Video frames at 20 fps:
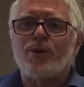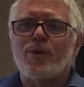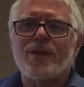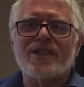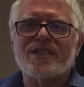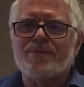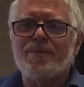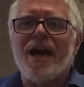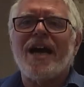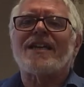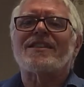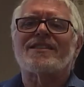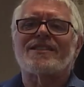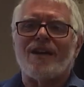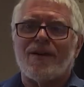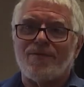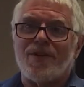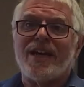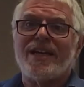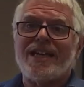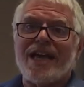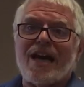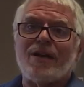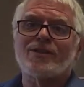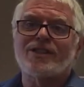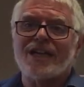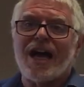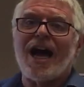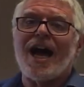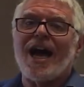you would expect, stuff on the
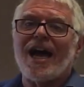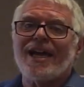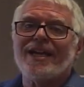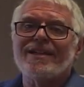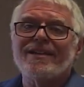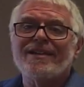outside.